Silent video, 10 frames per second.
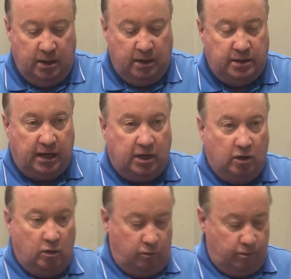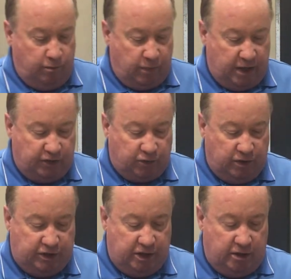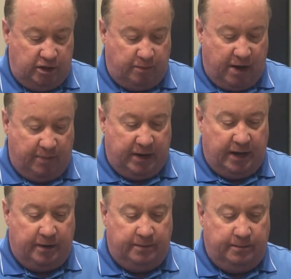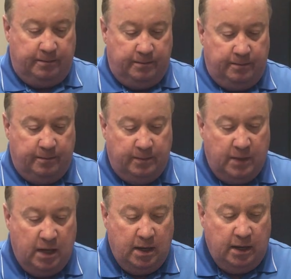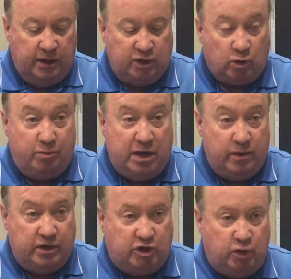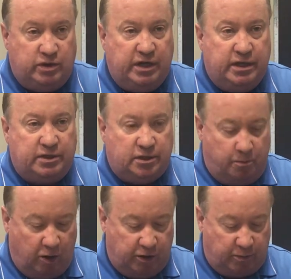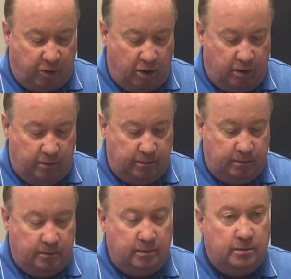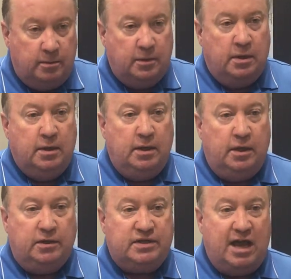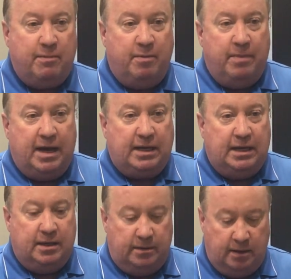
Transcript: Take a little bonus wrench here and you pop it out. These repeat within 2/10 parts apart. And snap them back in.